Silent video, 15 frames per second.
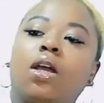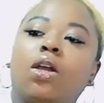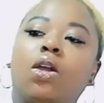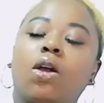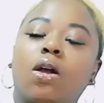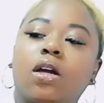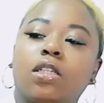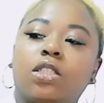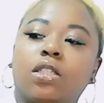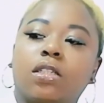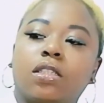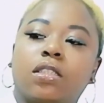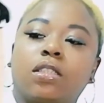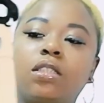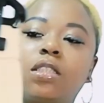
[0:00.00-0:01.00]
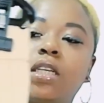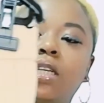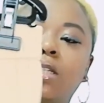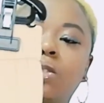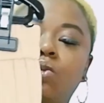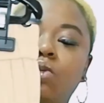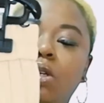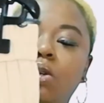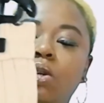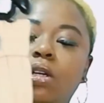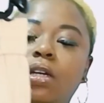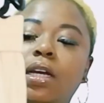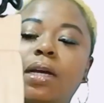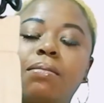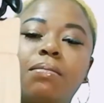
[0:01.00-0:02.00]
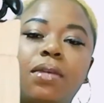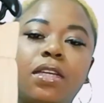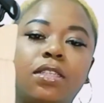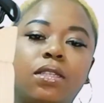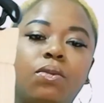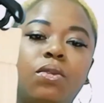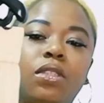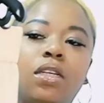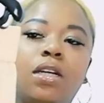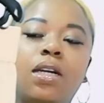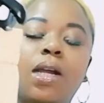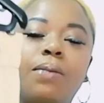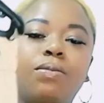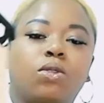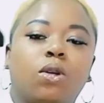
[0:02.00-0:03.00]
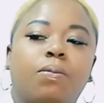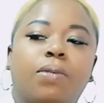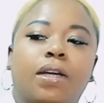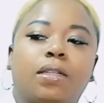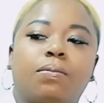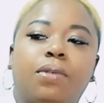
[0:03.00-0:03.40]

Gorgeous. This will look amazing with the crop top and